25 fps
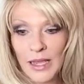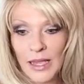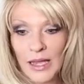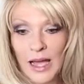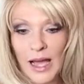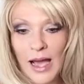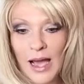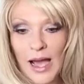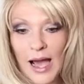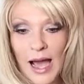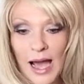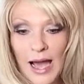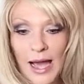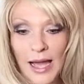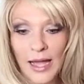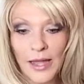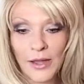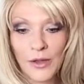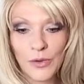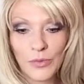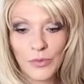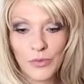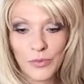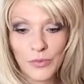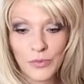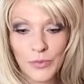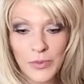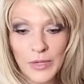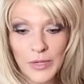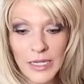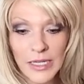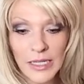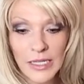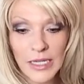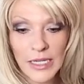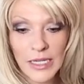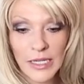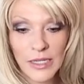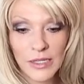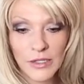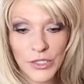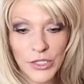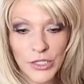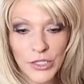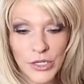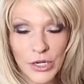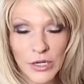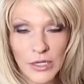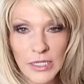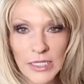I really
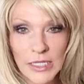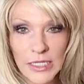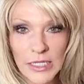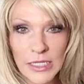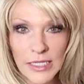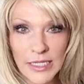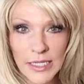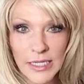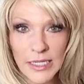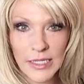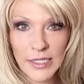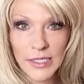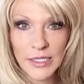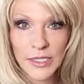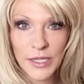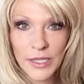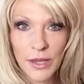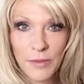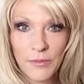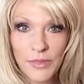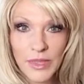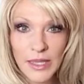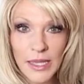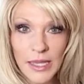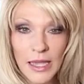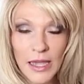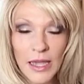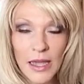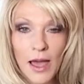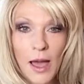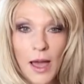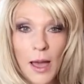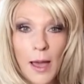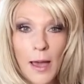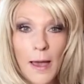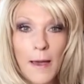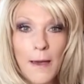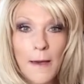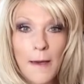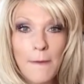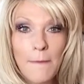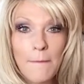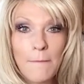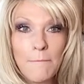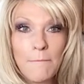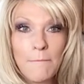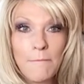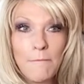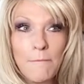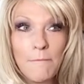started to see something
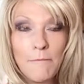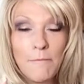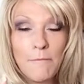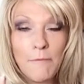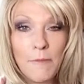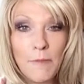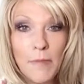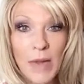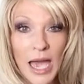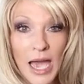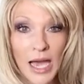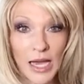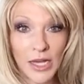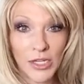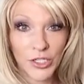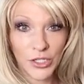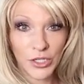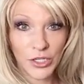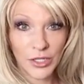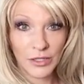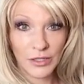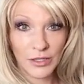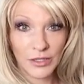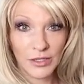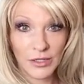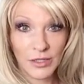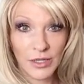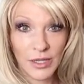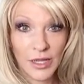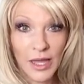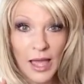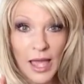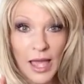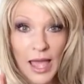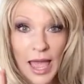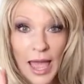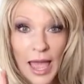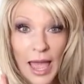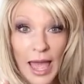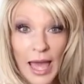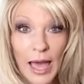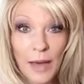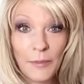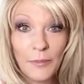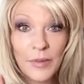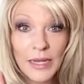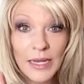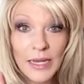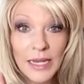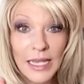magical
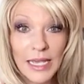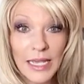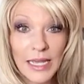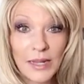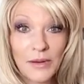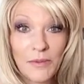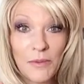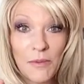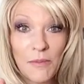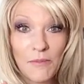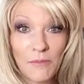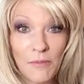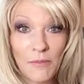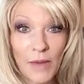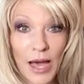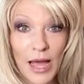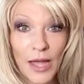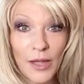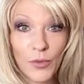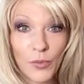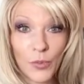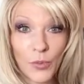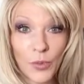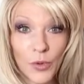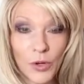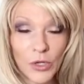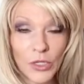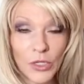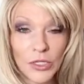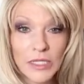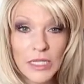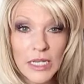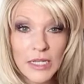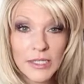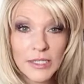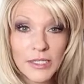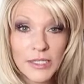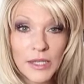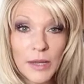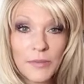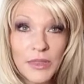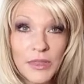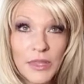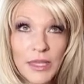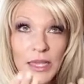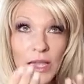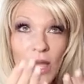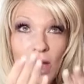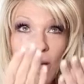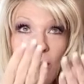happen in my world.
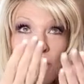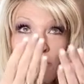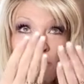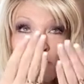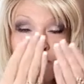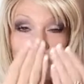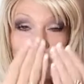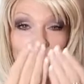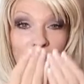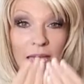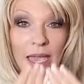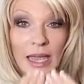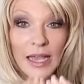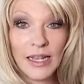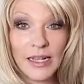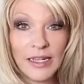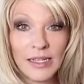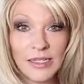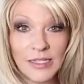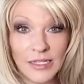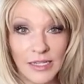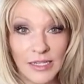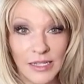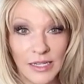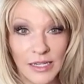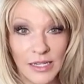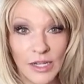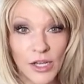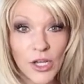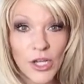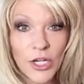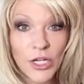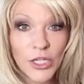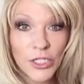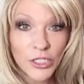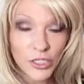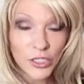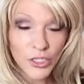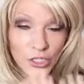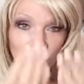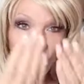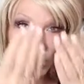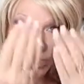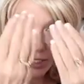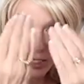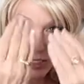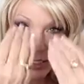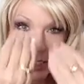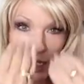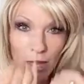Something amazing
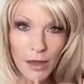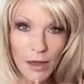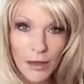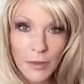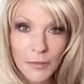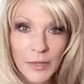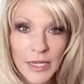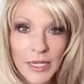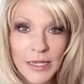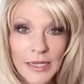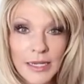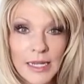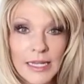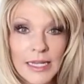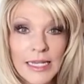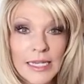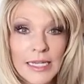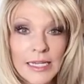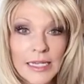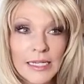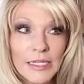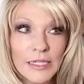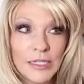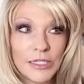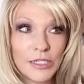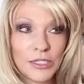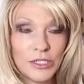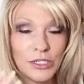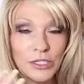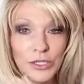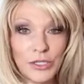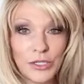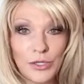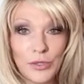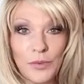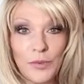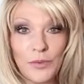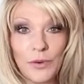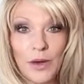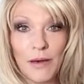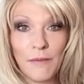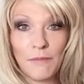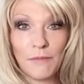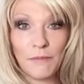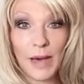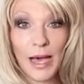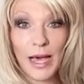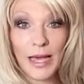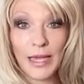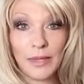started coming into
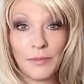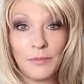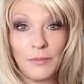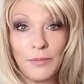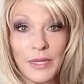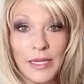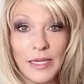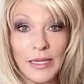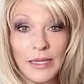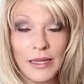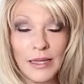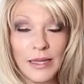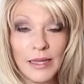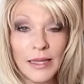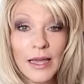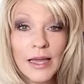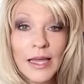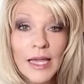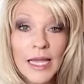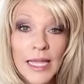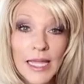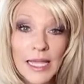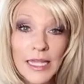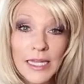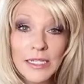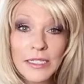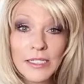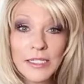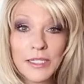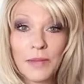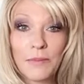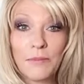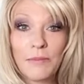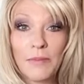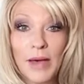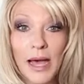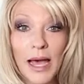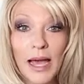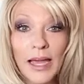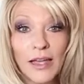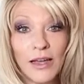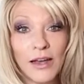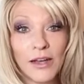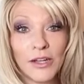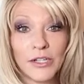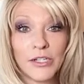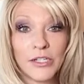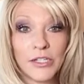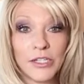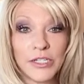my being, into my
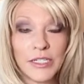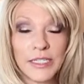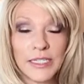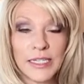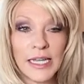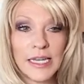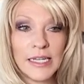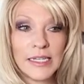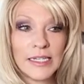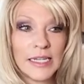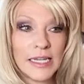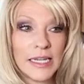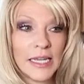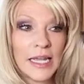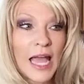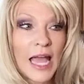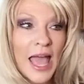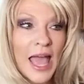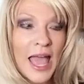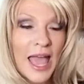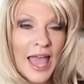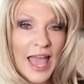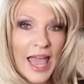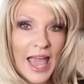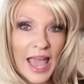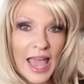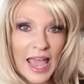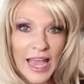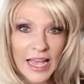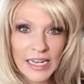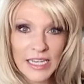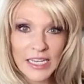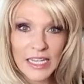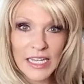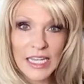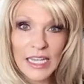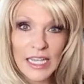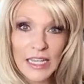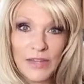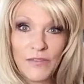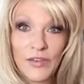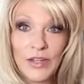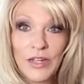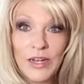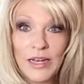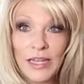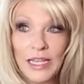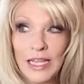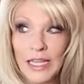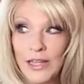understanding, and
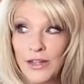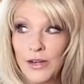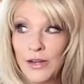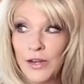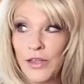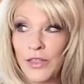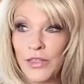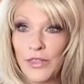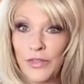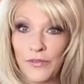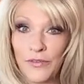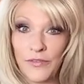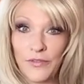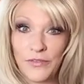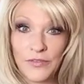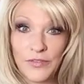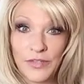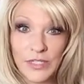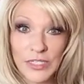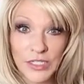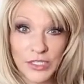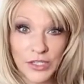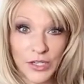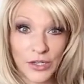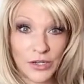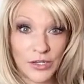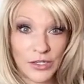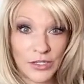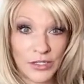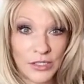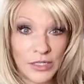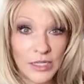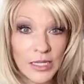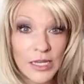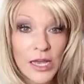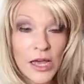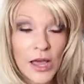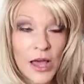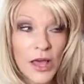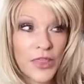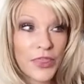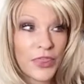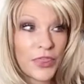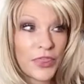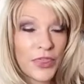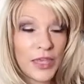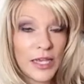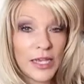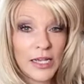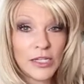even in the physical.
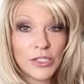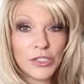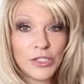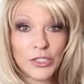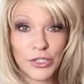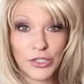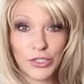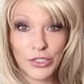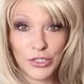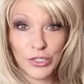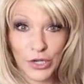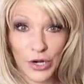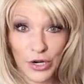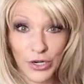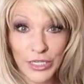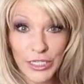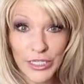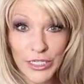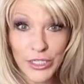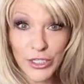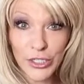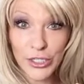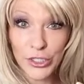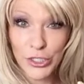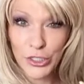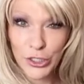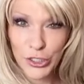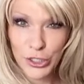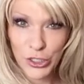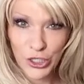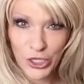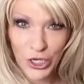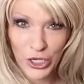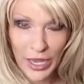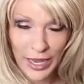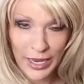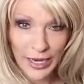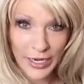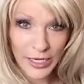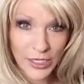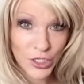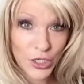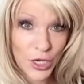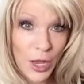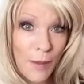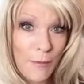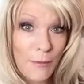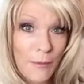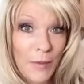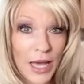Things started to change.
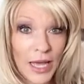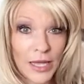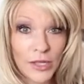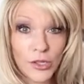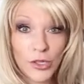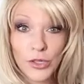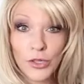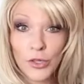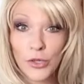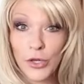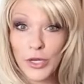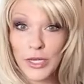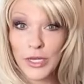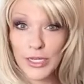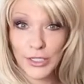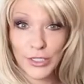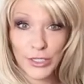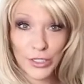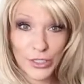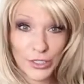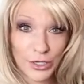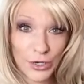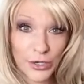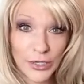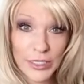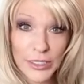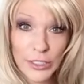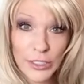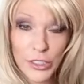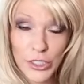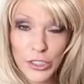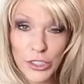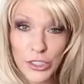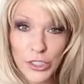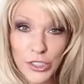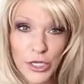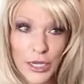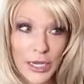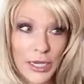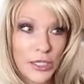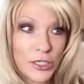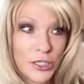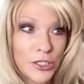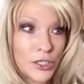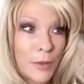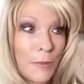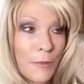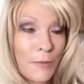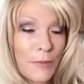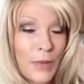My look started to change.
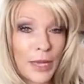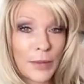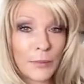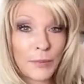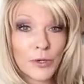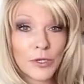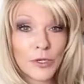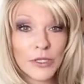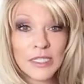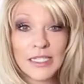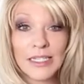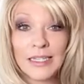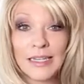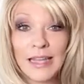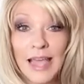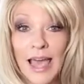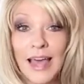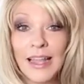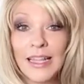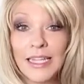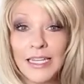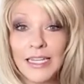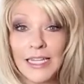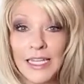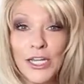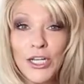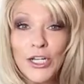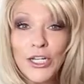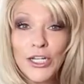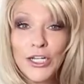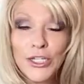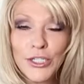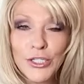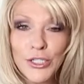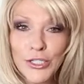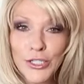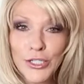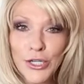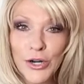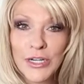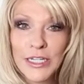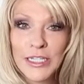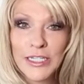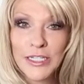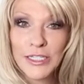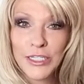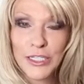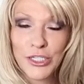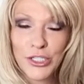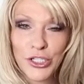My personality
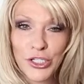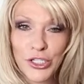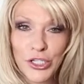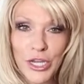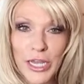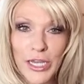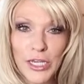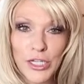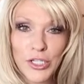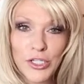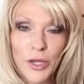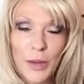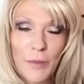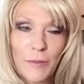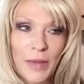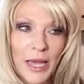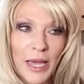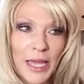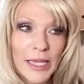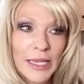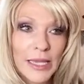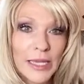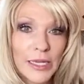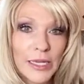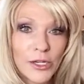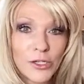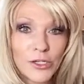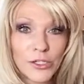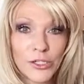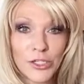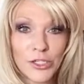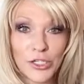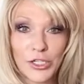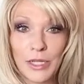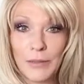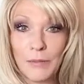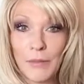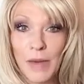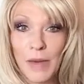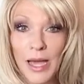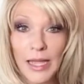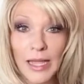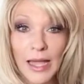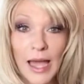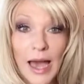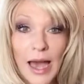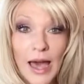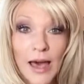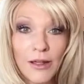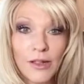started to change. My energy, my
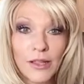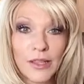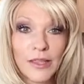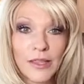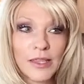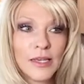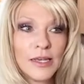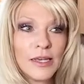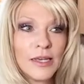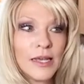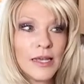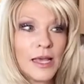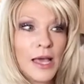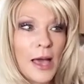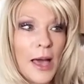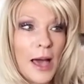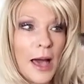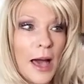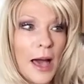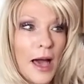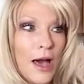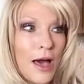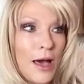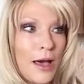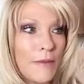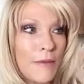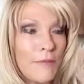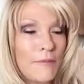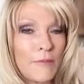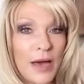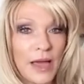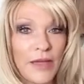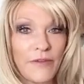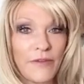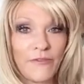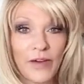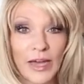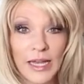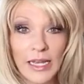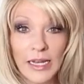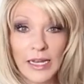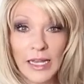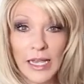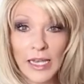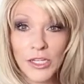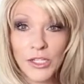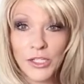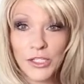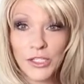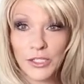health, my
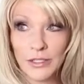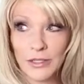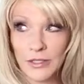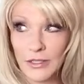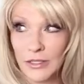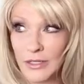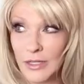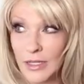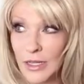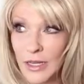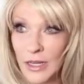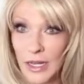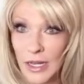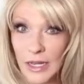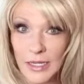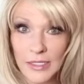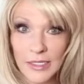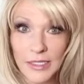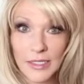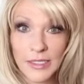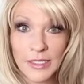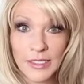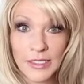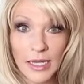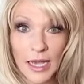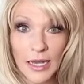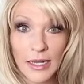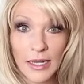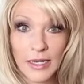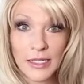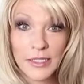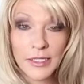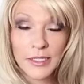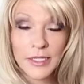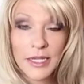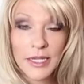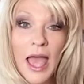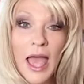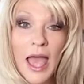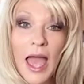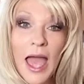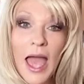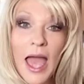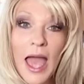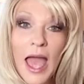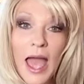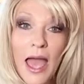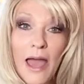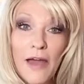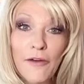financial status.
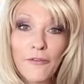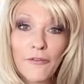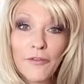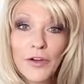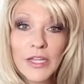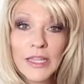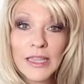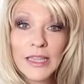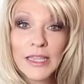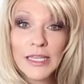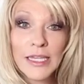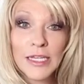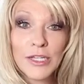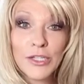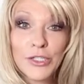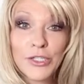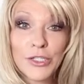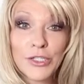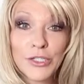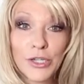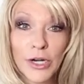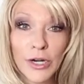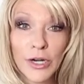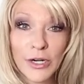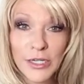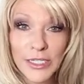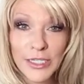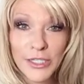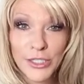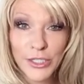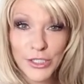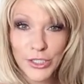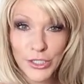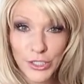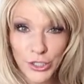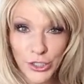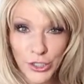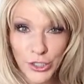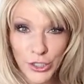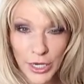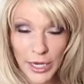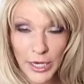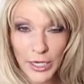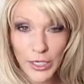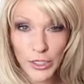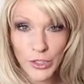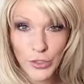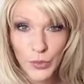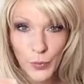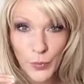Everything started to
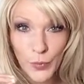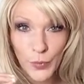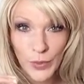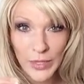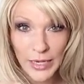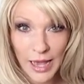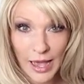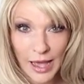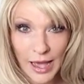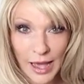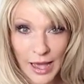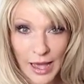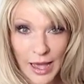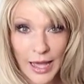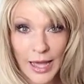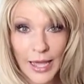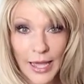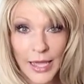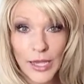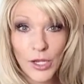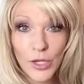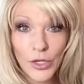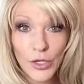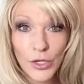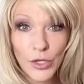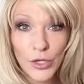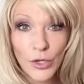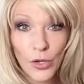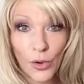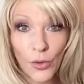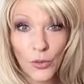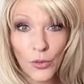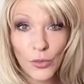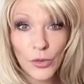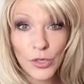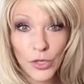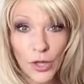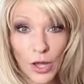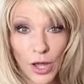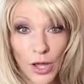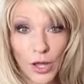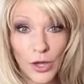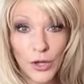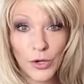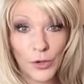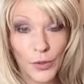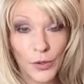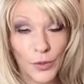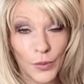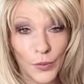change when I no
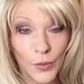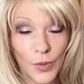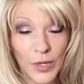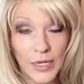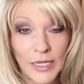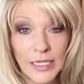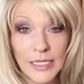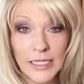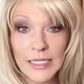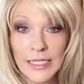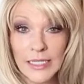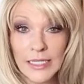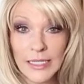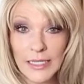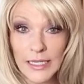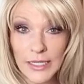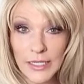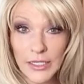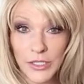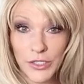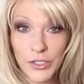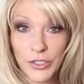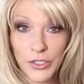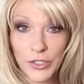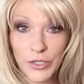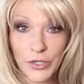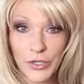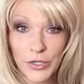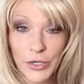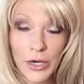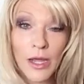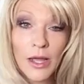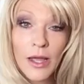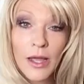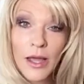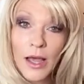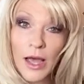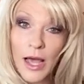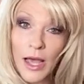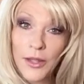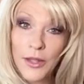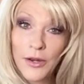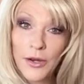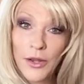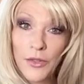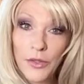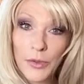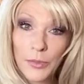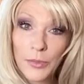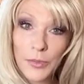longer wanted to injure
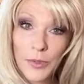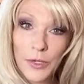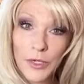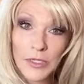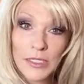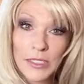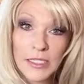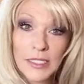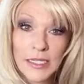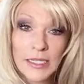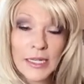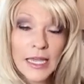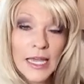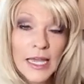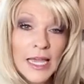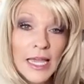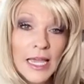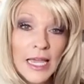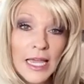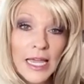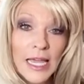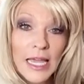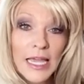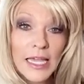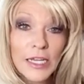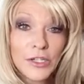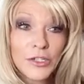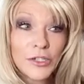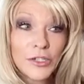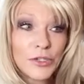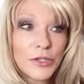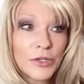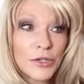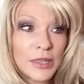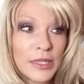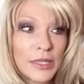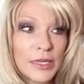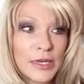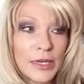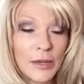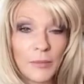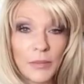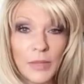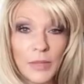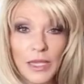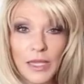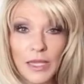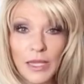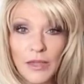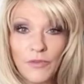another person, injure them
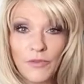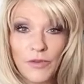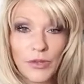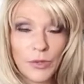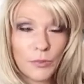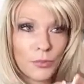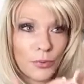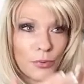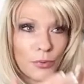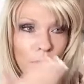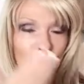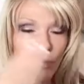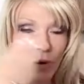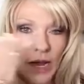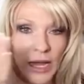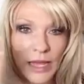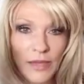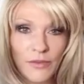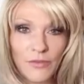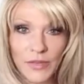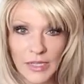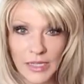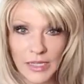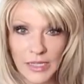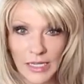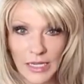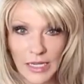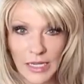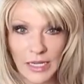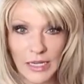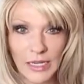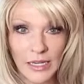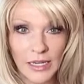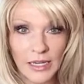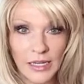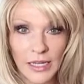even privately.